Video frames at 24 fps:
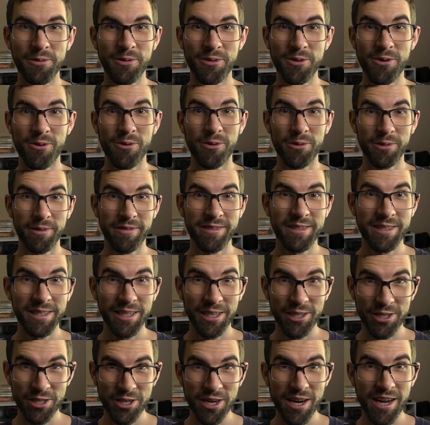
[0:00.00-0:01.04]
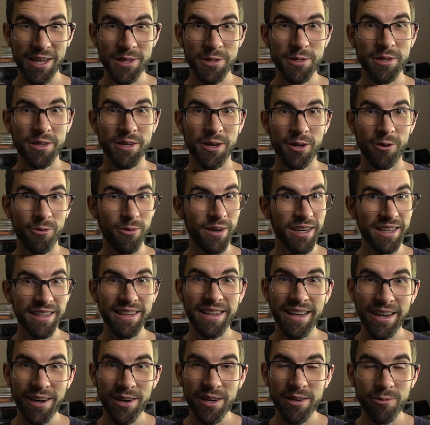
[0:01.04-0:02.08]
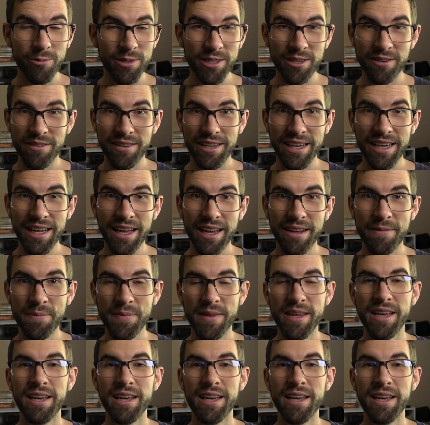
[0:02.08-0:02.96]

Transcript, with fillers: you a total of six shots right there when you need it.